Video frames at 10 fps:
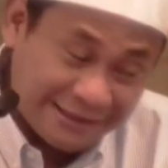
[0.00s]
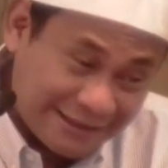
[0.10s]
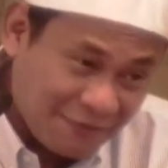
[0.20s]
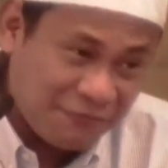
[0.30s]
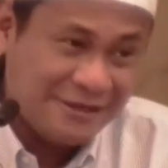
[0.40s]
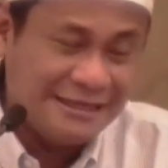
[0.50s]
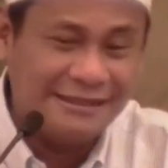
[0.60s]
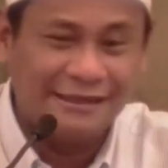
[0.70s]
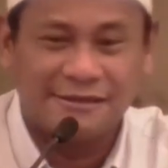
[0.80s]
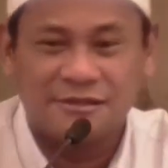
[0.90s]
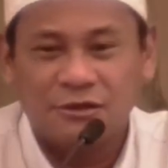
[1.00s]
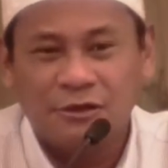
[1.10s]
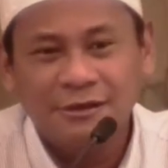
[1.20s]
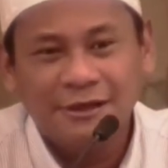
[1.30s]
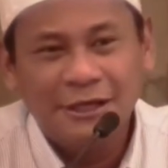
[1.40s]
definitely there is a
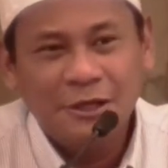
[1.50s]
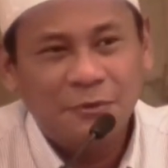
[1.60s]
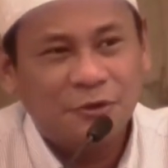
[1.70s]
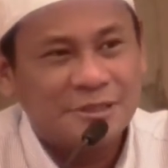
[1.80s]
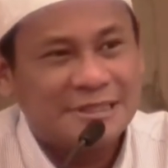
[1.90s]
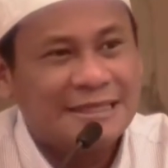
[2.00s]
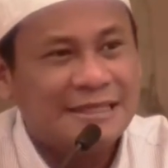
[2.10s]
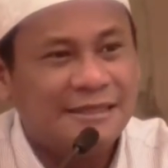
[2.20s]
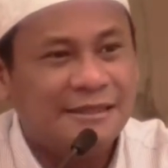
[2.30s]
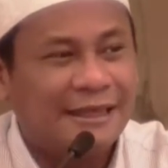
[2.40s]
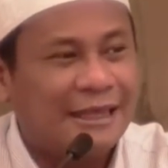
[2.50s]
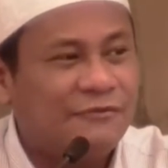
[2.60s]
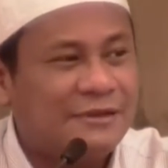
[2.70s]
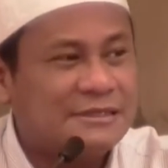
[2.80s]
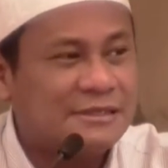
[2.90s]
God, because clearly the
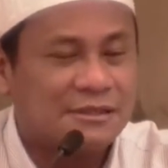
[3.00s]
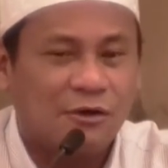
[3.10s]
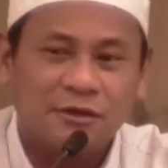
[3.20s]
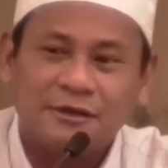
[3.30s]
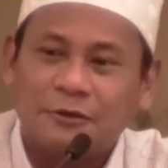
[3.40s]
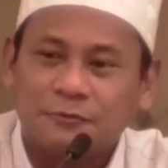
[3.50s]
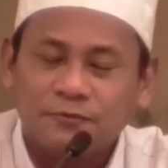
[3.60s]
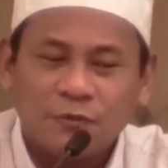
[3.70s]
evidences are all around.